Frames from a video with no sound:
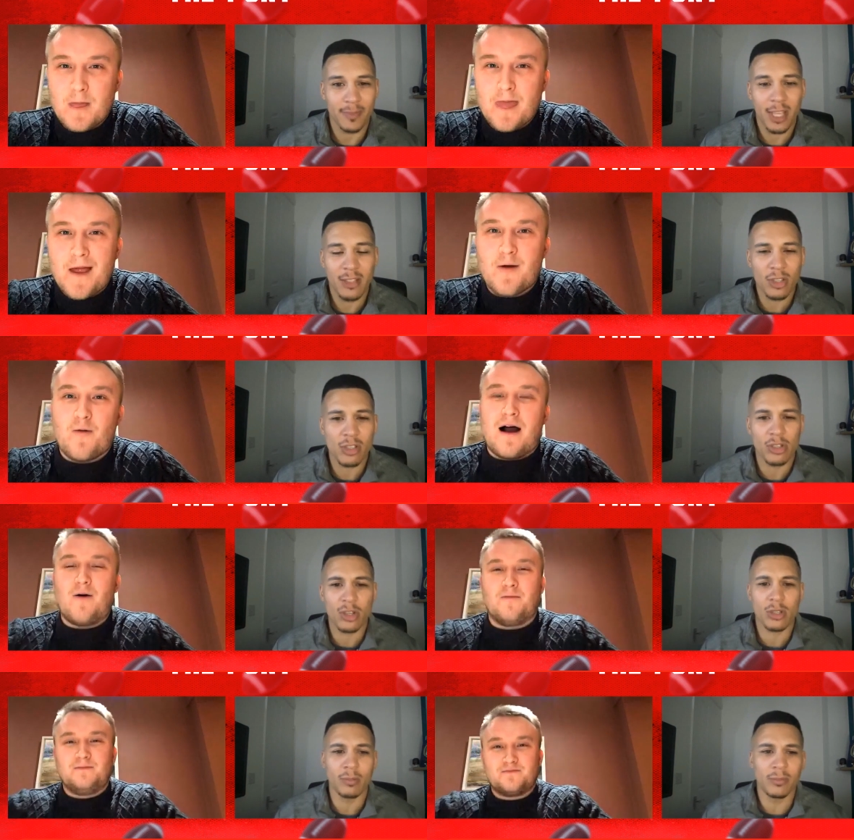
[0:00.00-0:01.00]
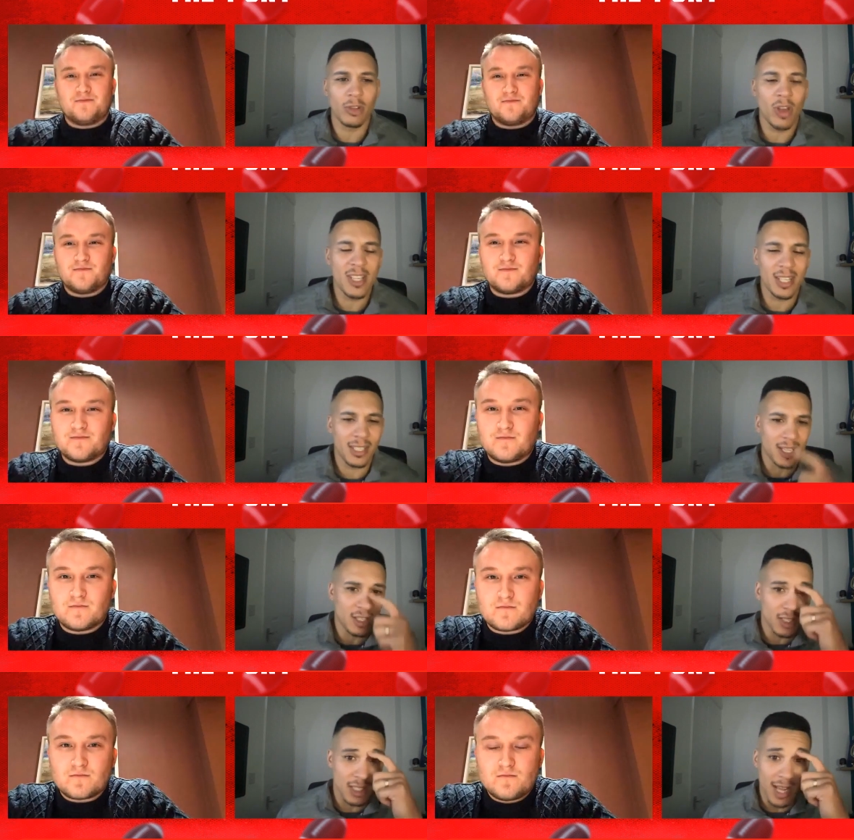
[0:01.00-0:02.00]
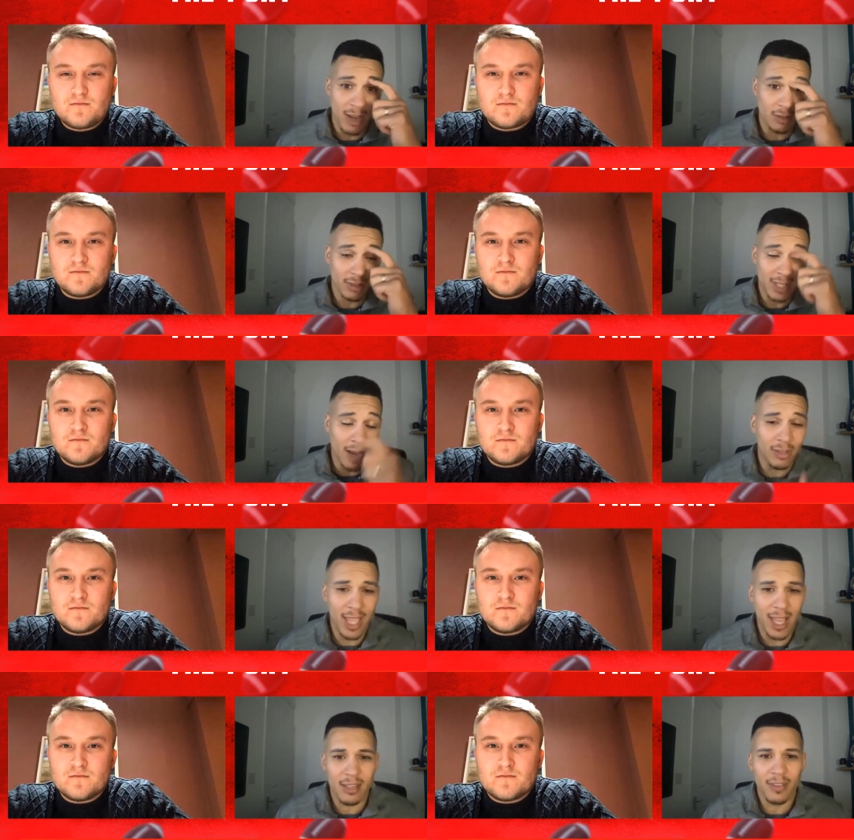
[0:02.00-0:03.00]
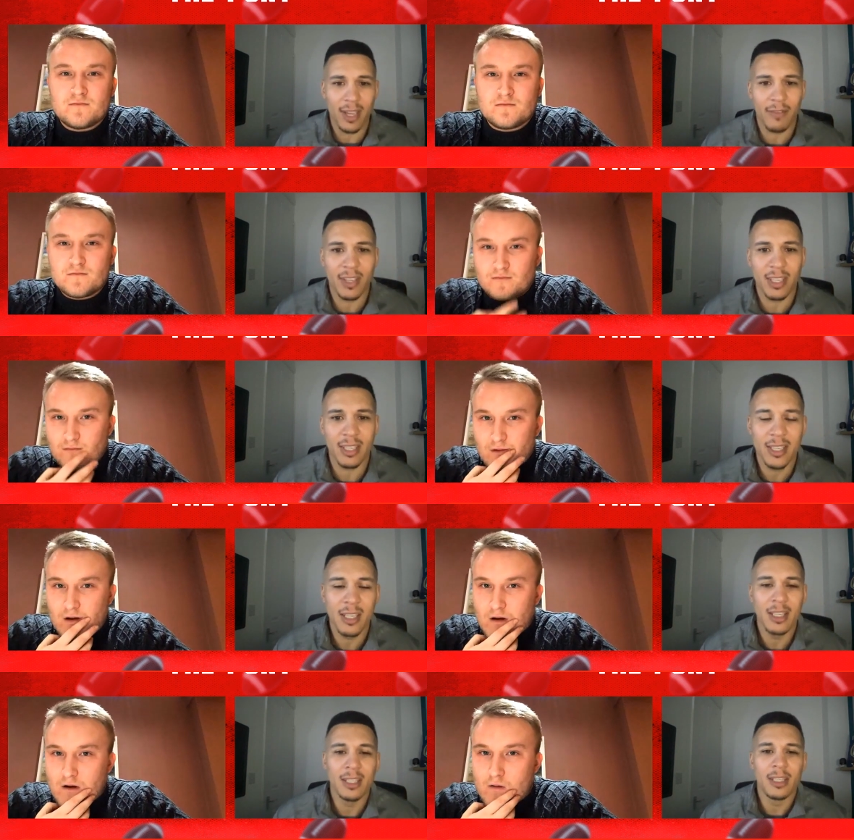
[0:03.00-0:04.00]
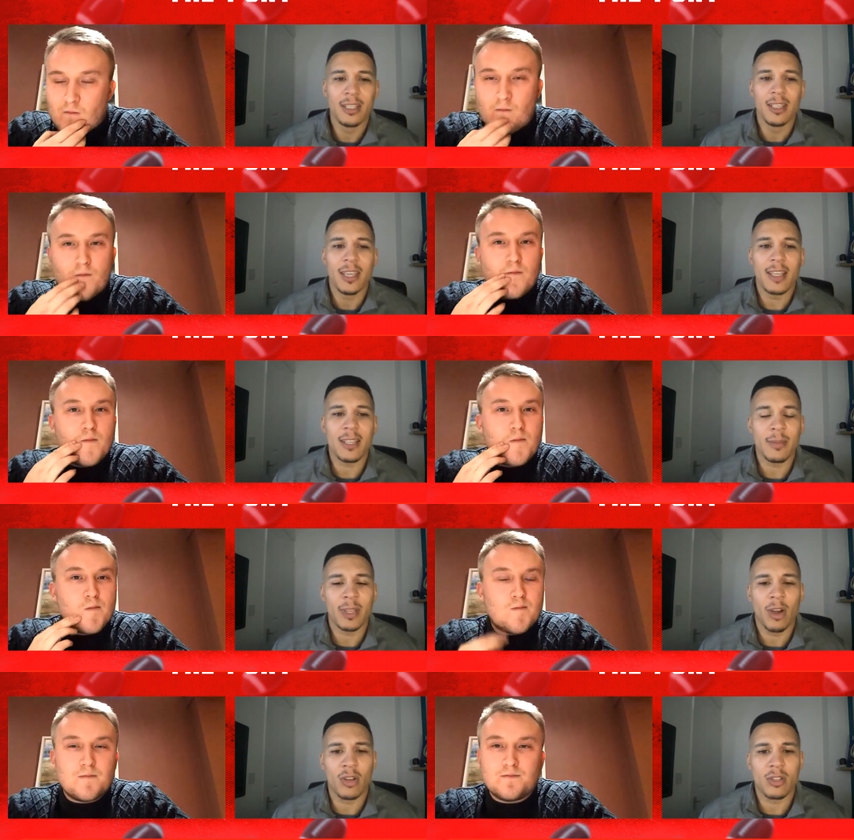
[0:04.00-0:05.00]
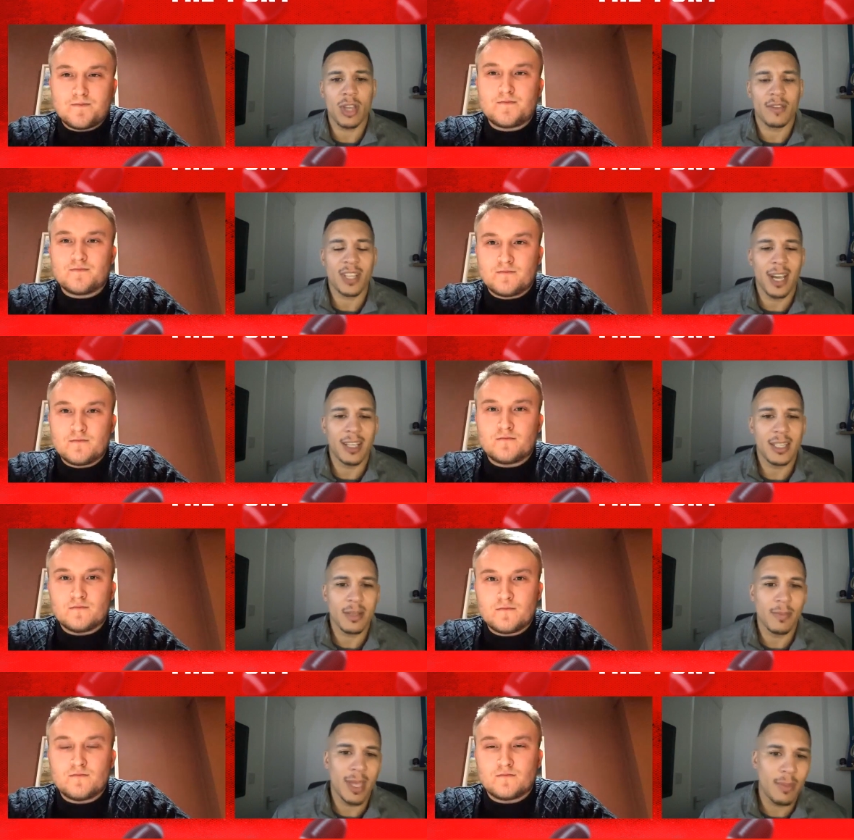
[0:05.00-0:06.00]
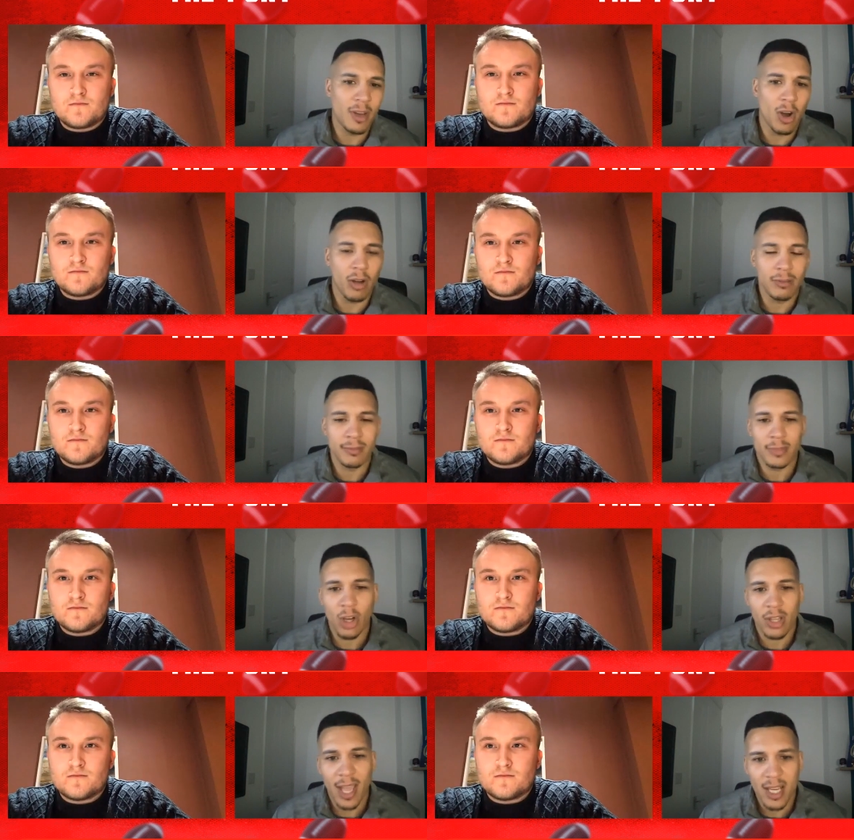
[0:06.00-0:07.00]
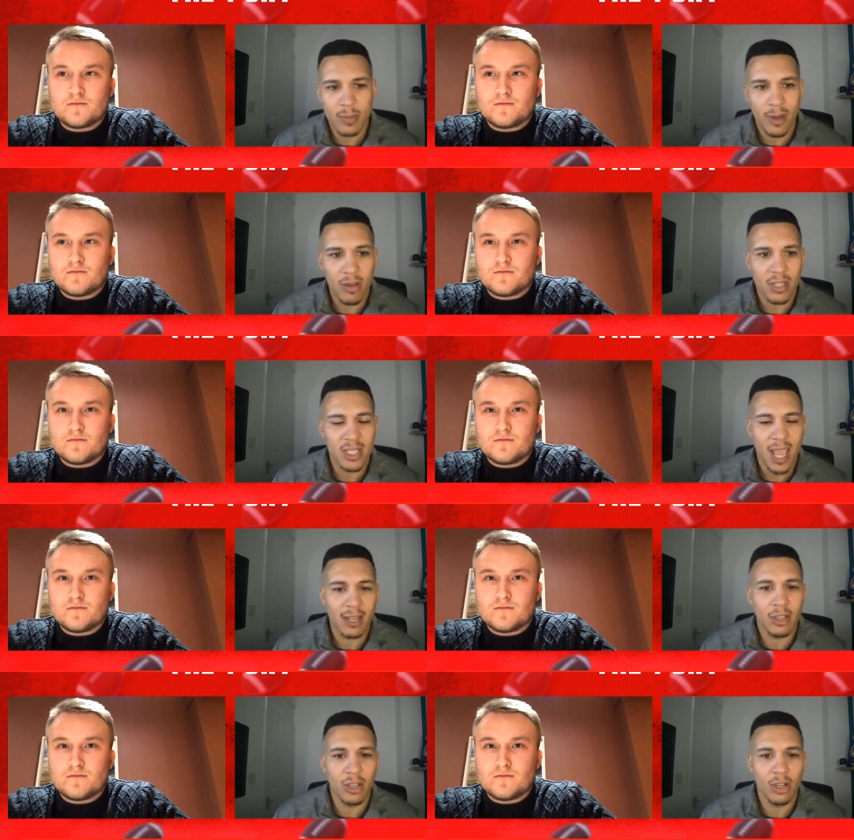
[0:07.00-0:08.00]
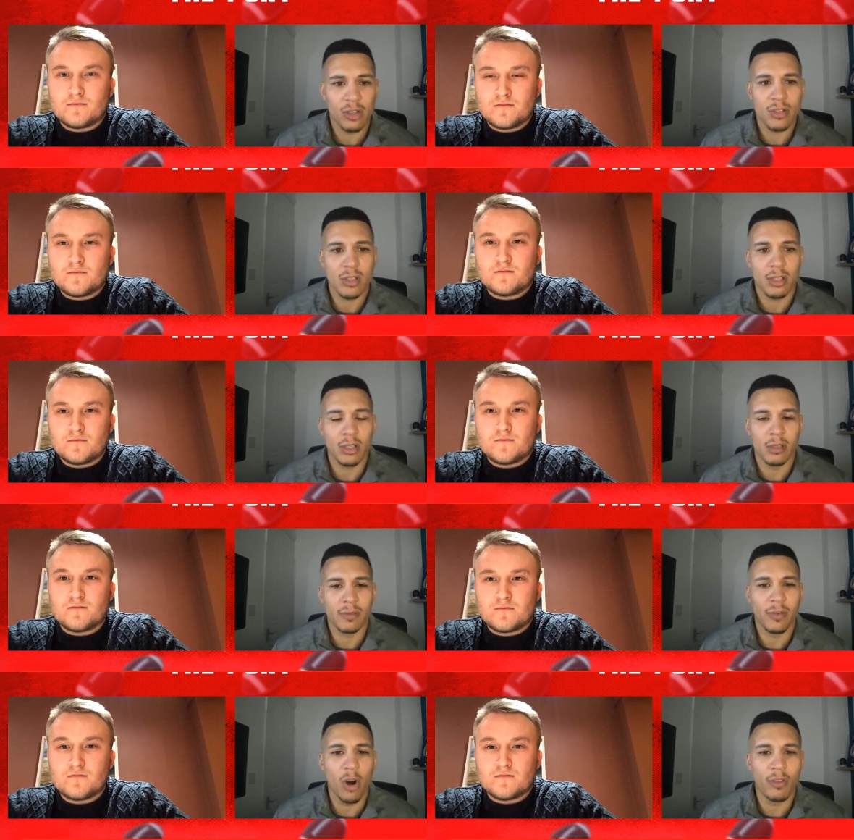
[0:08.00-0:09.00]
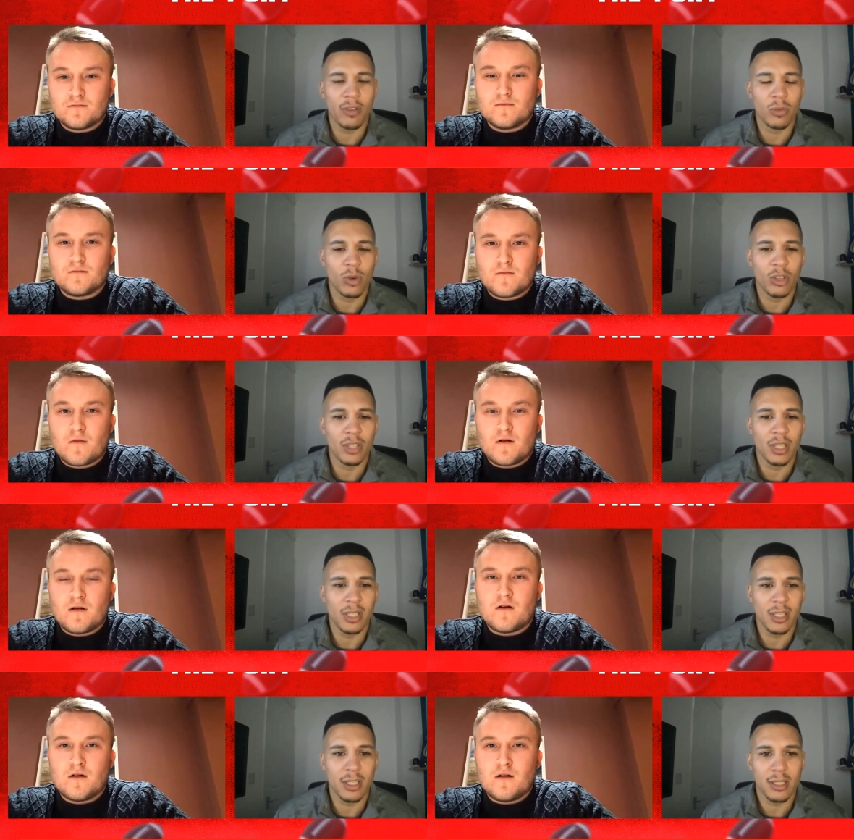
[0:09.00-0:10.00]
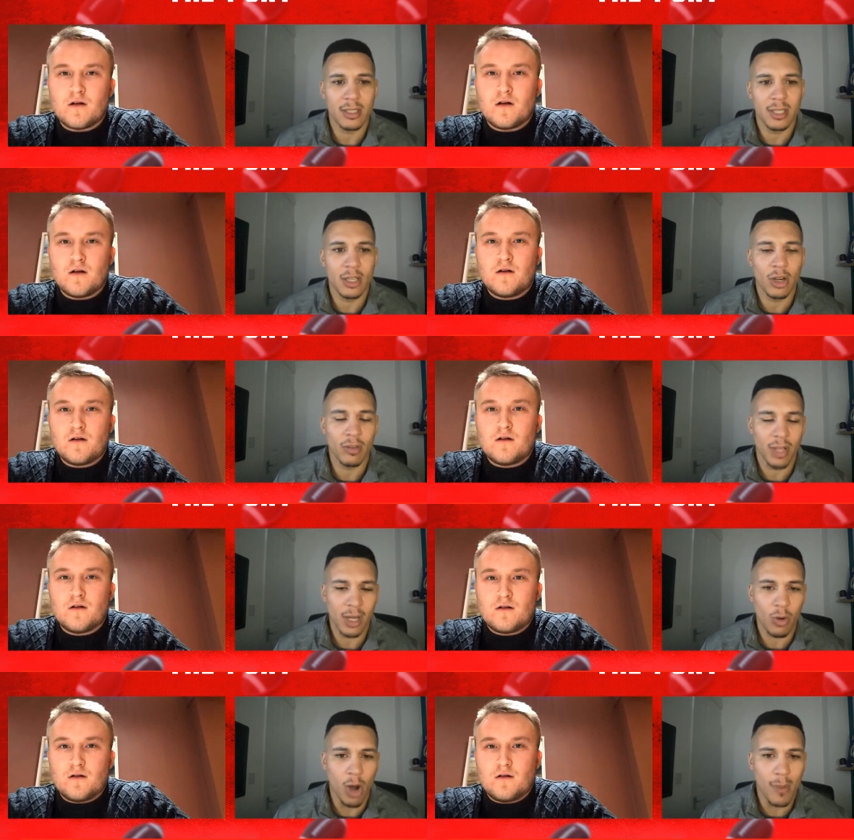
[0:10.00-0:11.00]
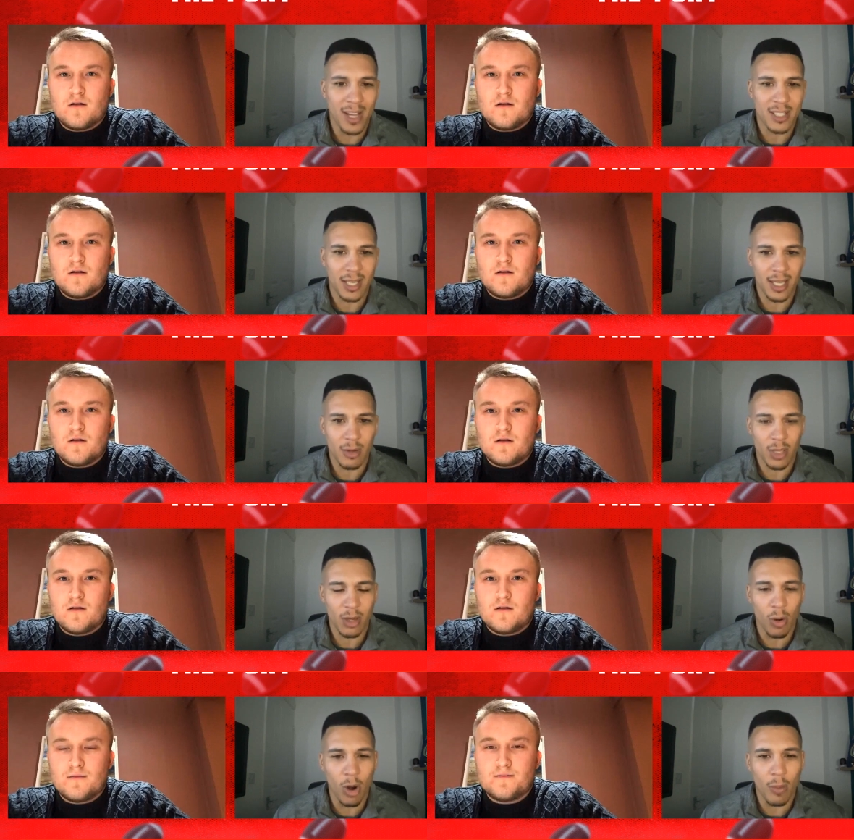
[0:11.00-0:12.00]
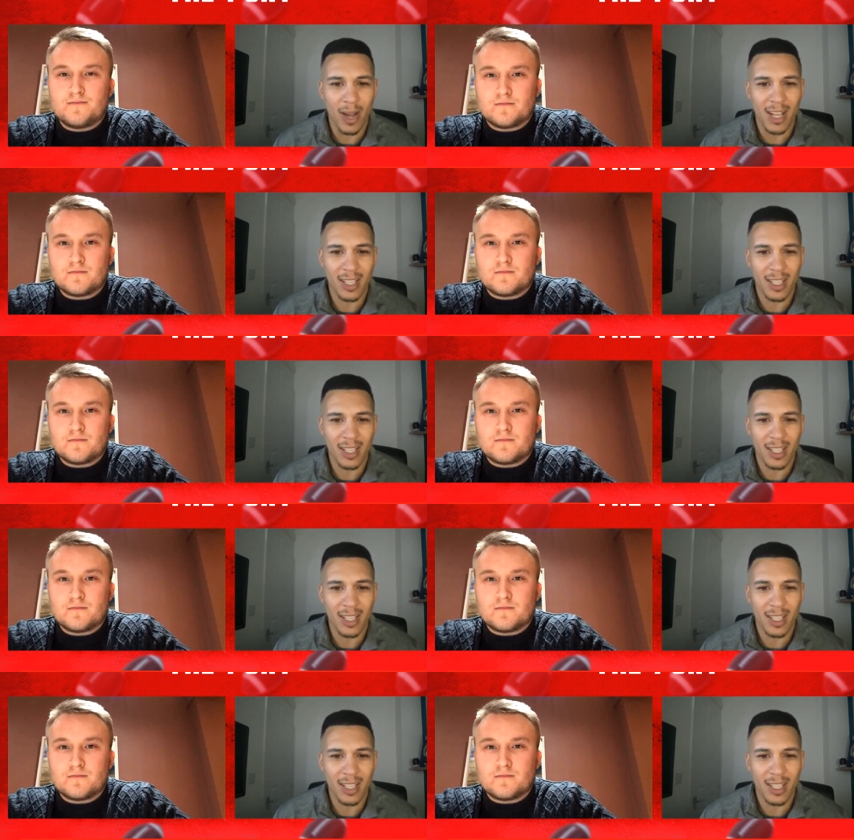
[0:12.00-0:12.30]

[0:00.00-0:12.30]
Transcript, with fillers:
Speaker 1: right. And just wow. some crazy decisions down the end of it. Is Is it because Jeff Saturday was maybe not got that experience as a head coach? You know, and one, and you you're quarterback sneak. You, quarterback